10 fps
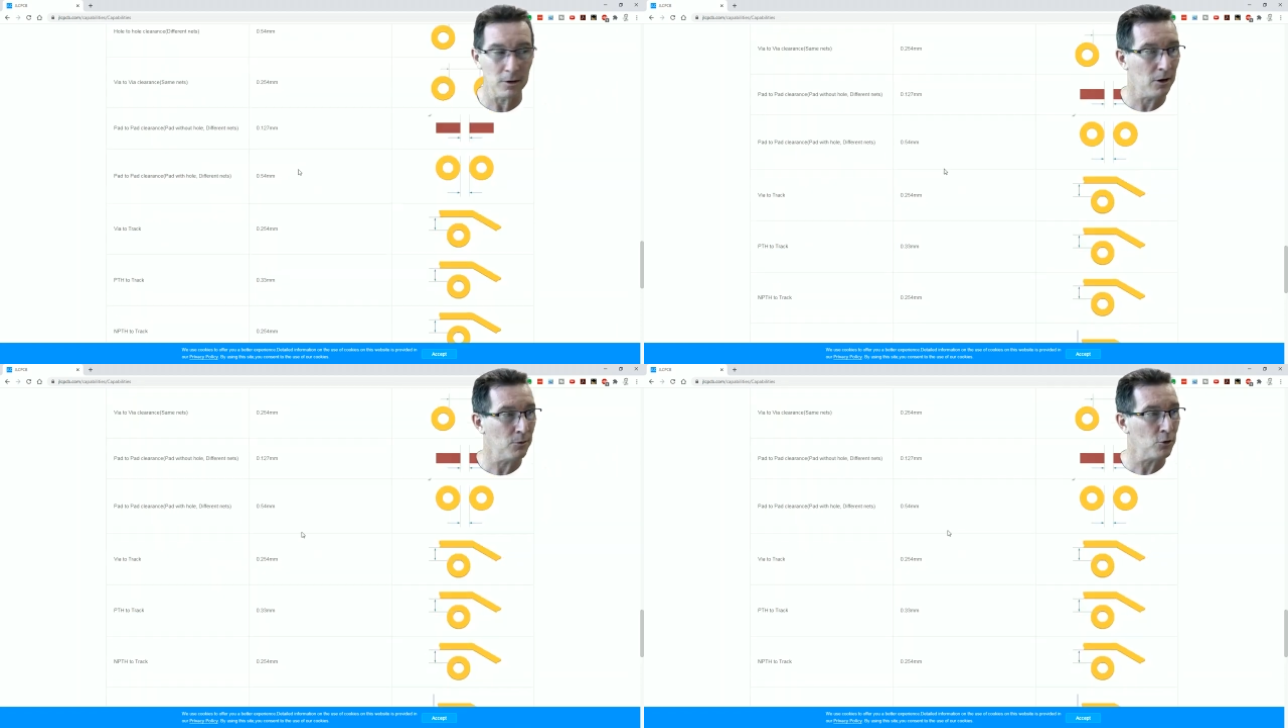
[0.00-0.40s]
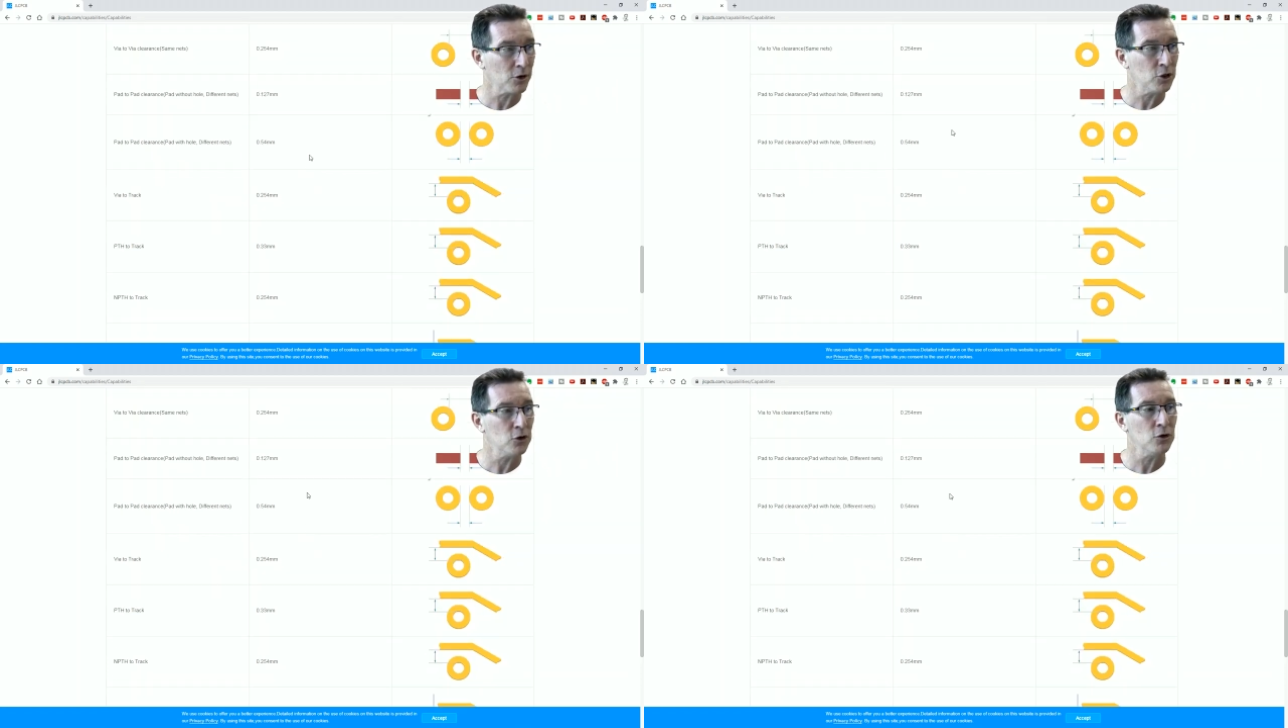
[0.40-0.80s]
I'm, not
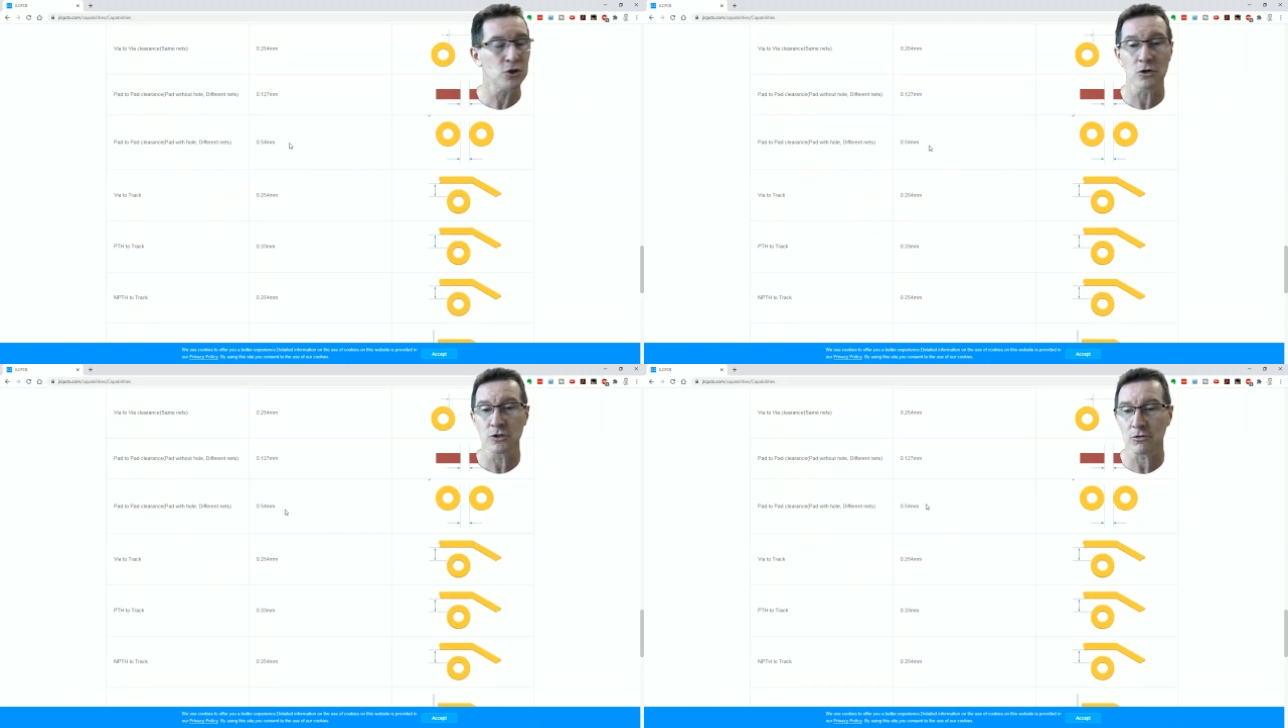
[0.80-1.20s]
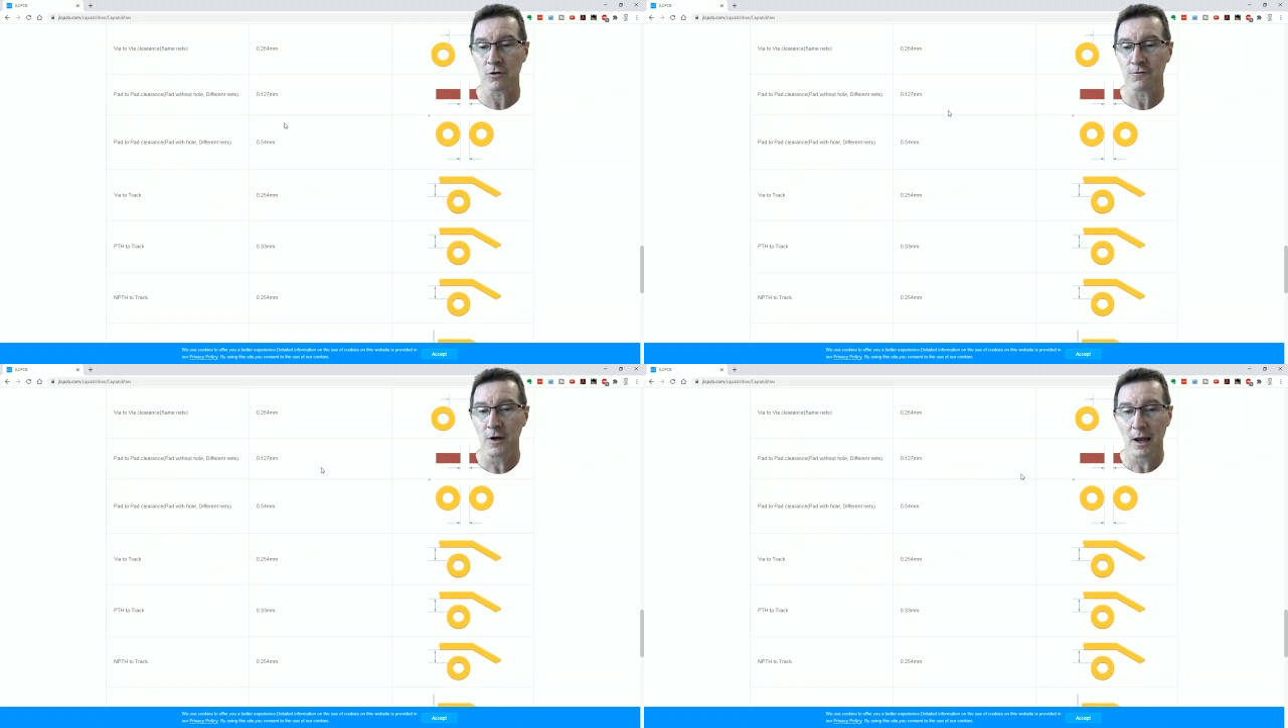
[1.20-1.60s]
a huge user
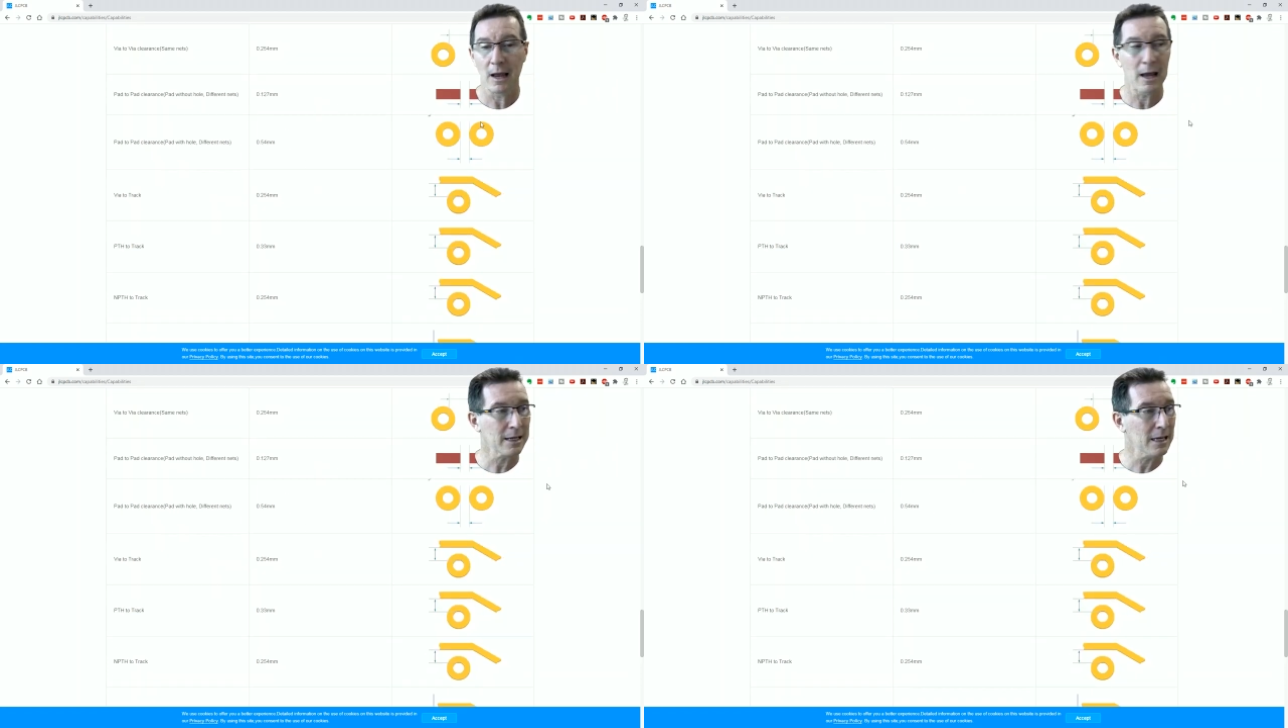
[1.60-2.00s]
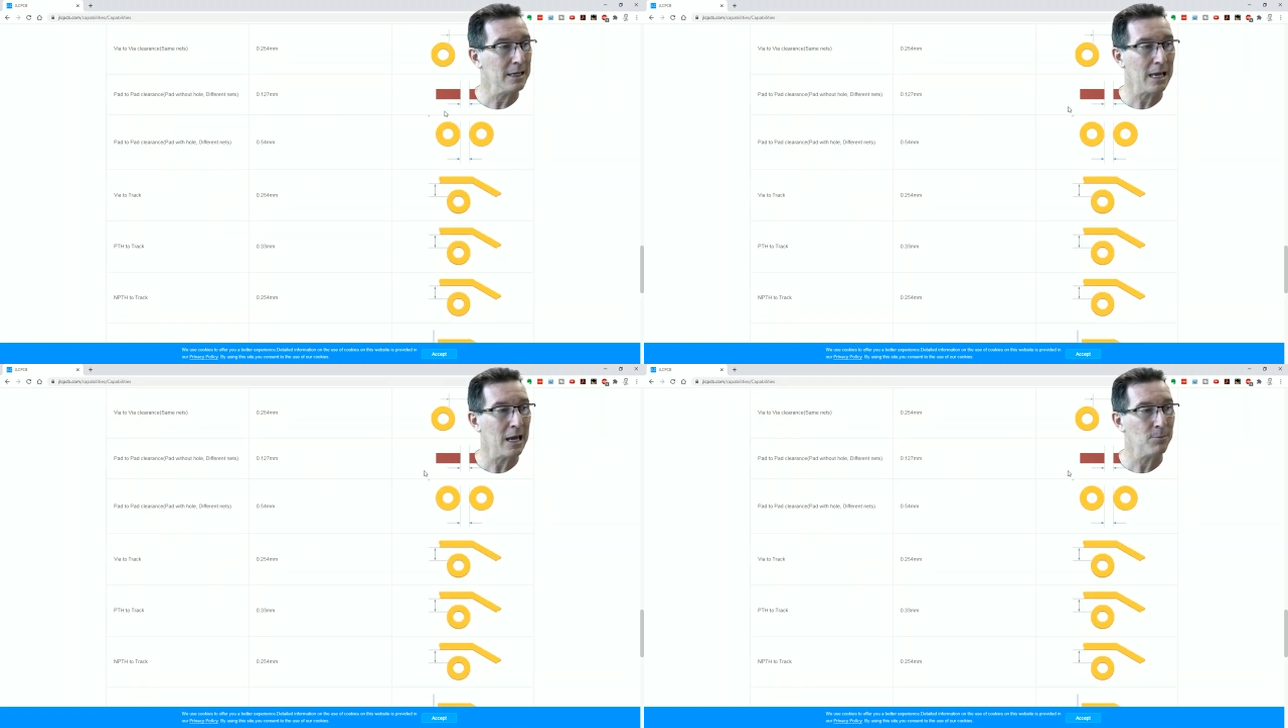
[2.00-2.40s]
of uh,
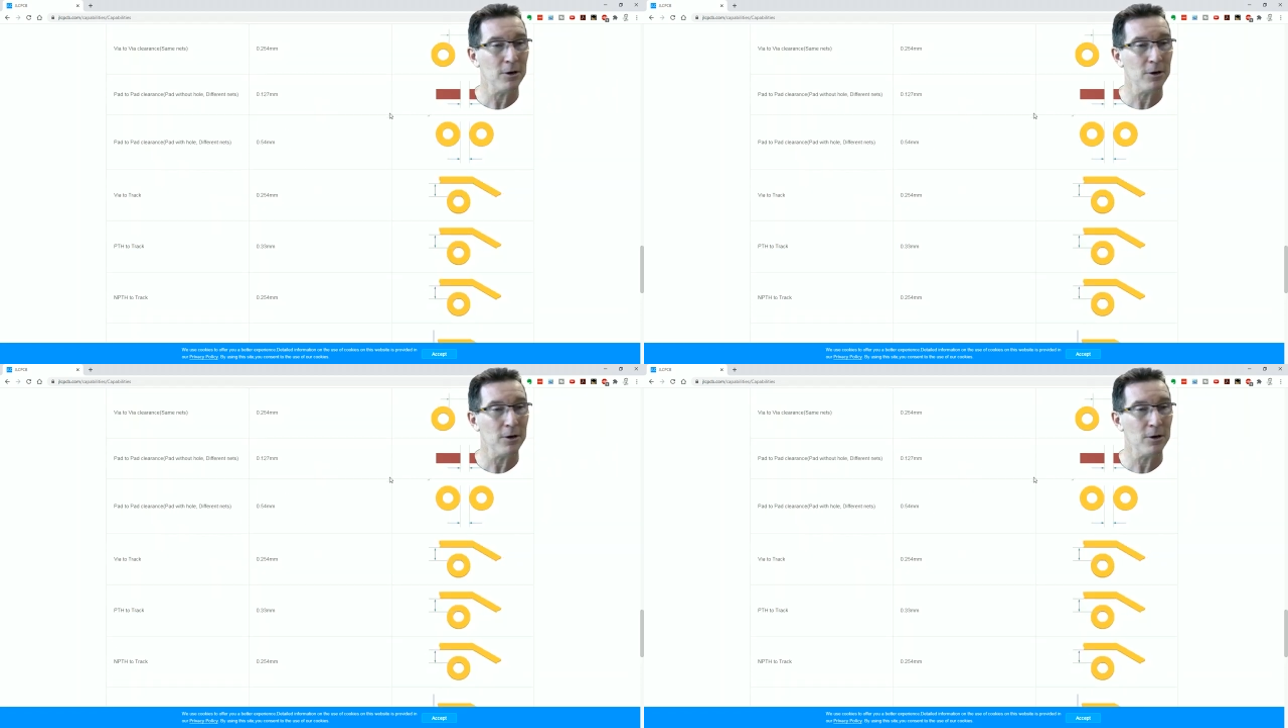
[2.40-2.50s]
KiCad,